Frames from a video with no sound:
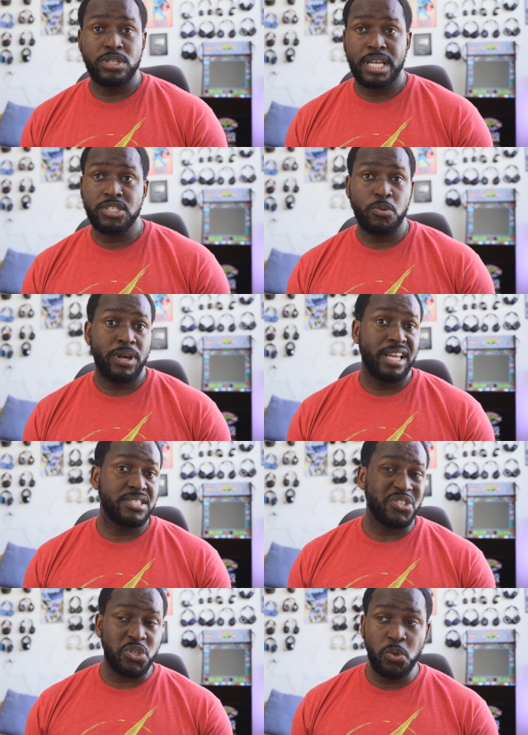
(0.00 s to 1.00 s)
attention, whether
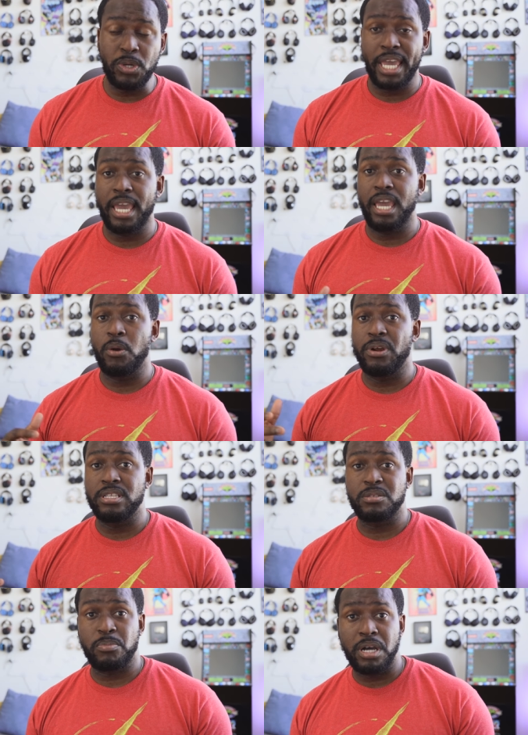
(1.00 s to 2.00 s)
it's a 2K, whether
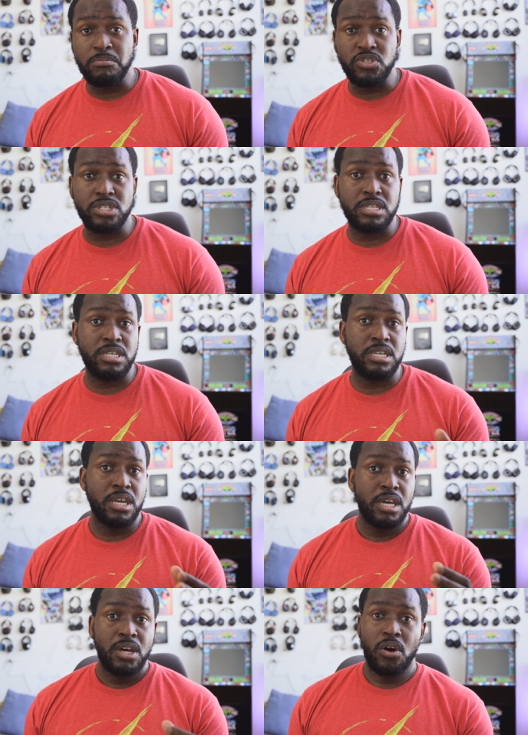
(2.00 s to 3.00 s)
it's a PUBG
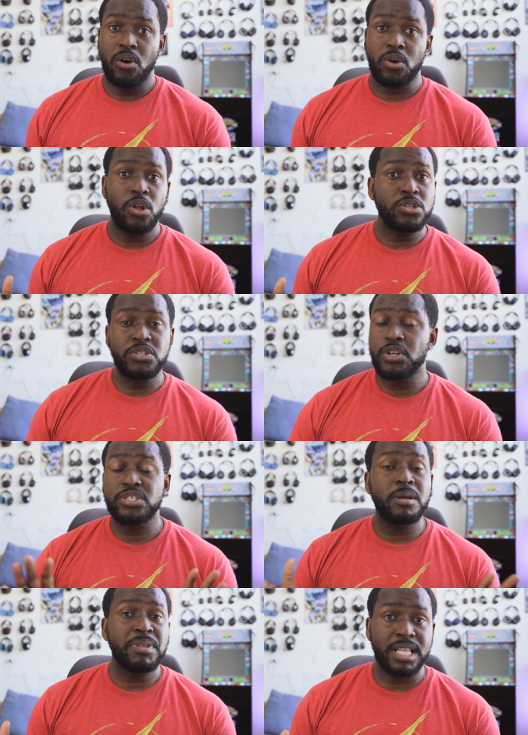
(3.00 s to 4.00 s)
or Call of Duty or
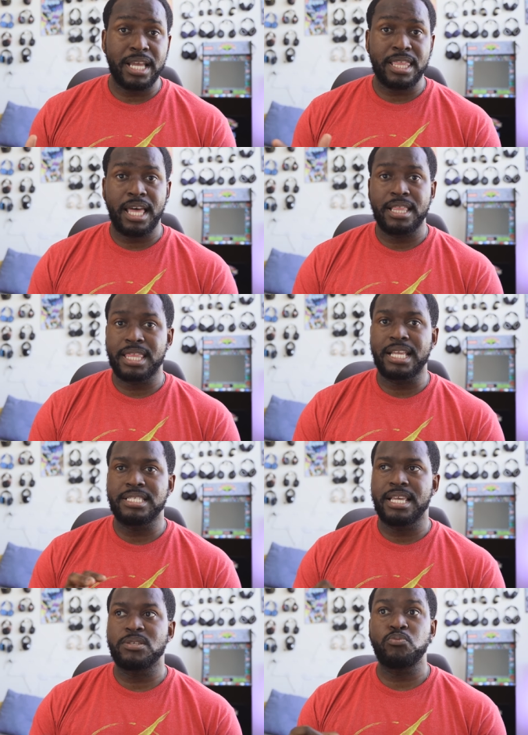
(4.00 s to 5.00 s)
something like that, that
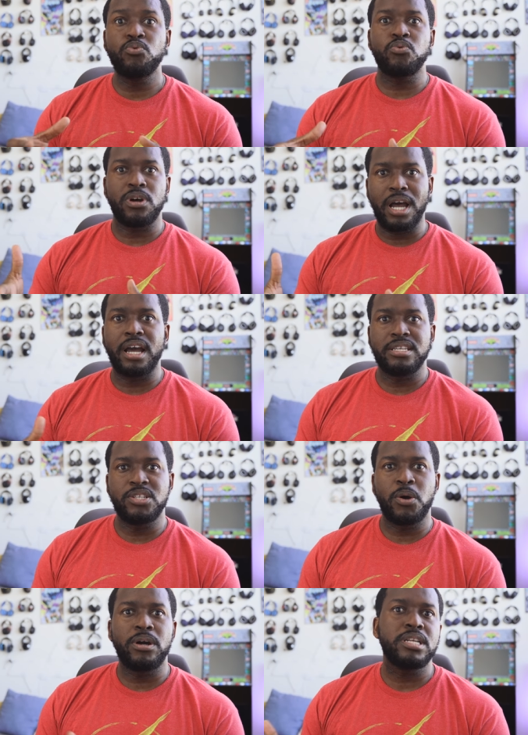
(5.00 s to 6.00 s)
says, woo, you
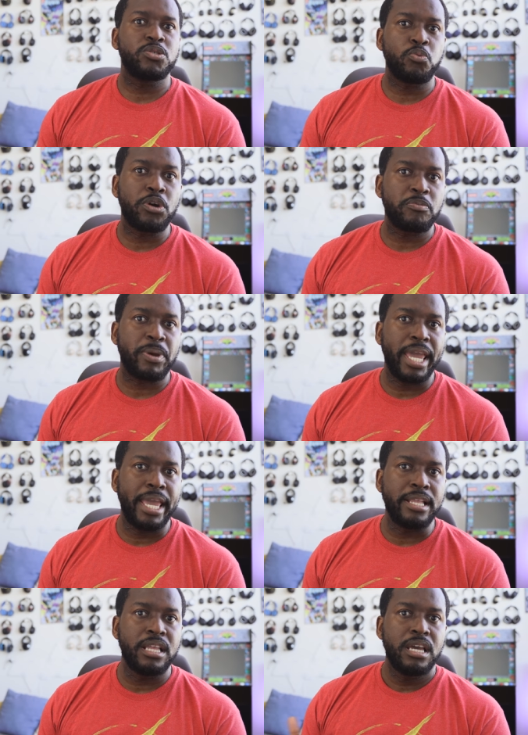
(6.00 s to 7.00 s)
know, it's worth
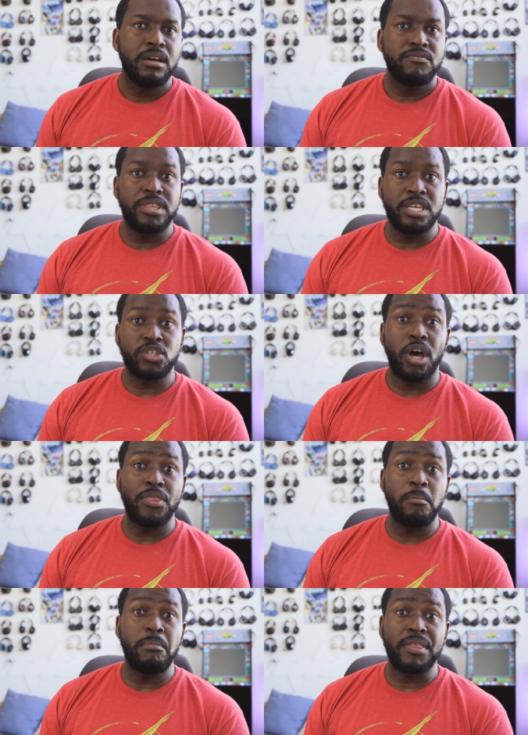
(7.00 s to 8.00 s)
paying for this on
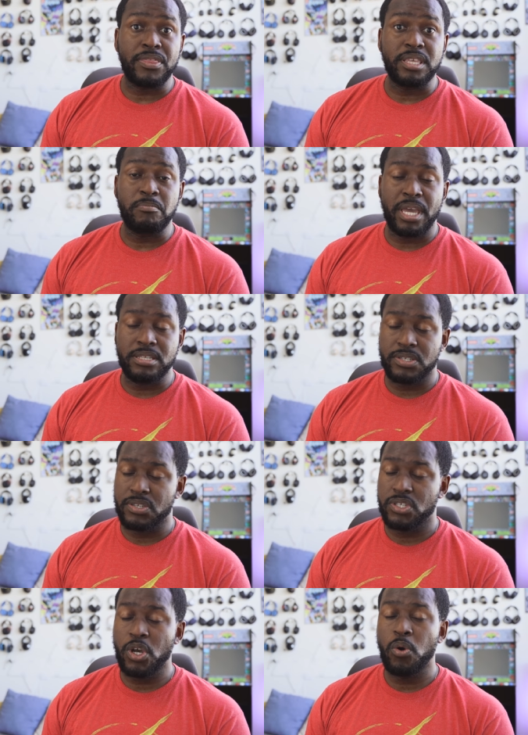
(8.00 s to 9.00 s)
a monthly
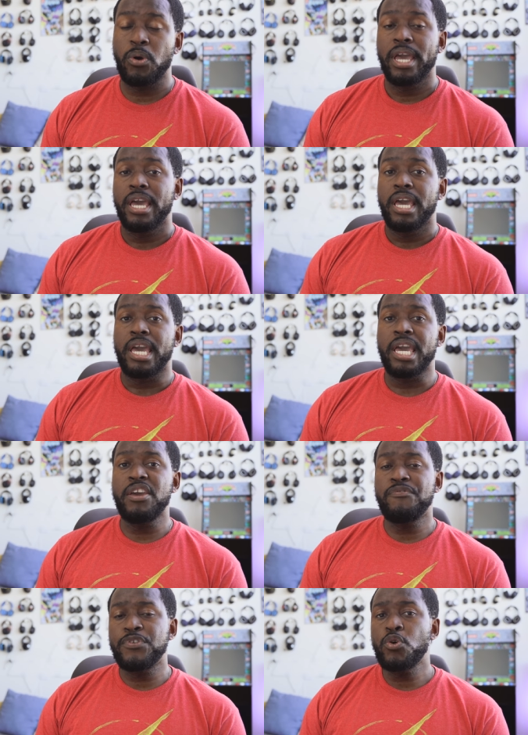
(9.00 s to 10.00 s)
basis. So,
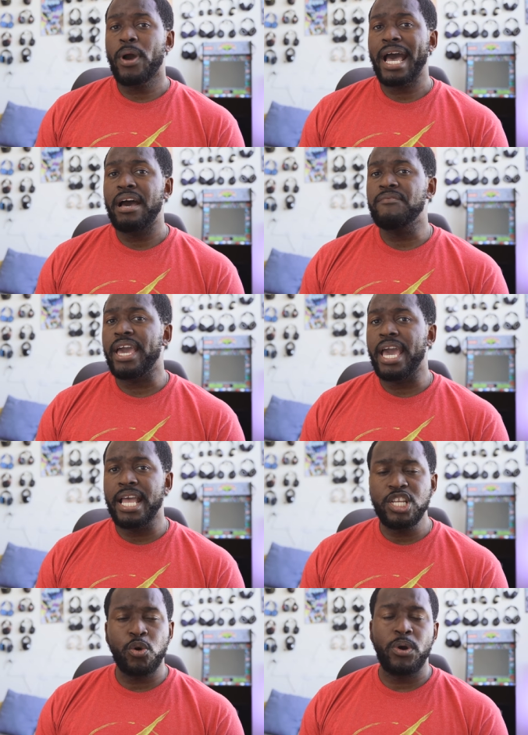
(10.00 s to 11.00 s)
if you have
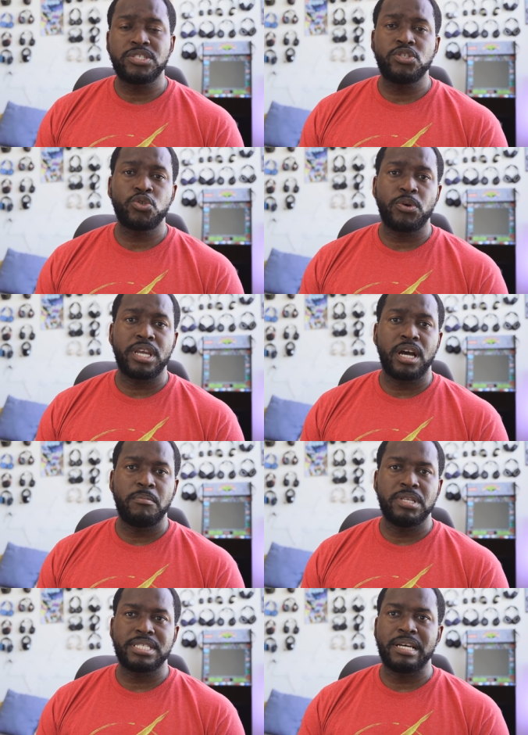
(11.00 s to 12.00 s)
any questions or any
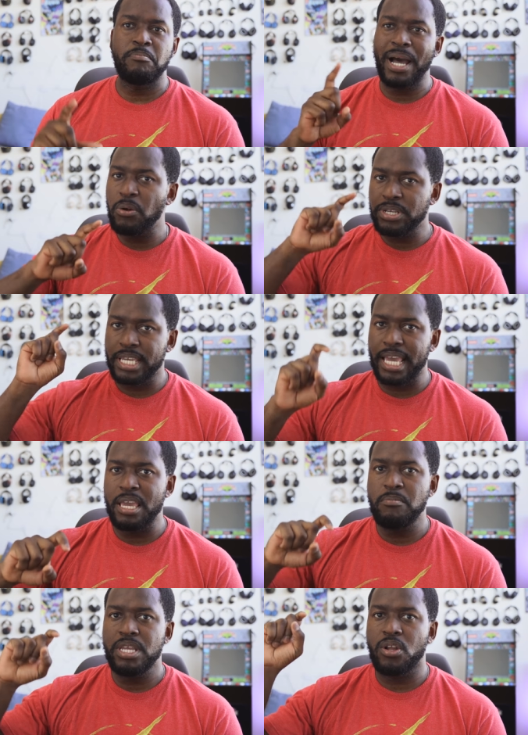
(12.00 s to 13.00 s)
comments about
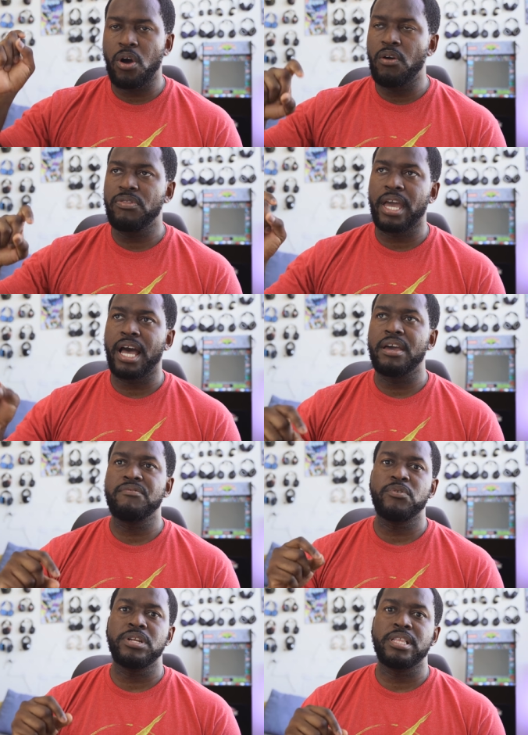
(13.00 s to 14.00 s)
gaming on the
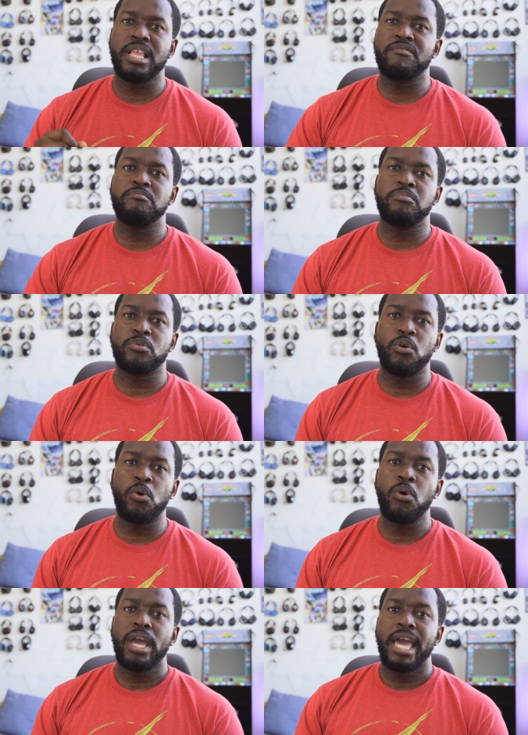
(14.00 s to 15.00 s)
iPhone 11 Pro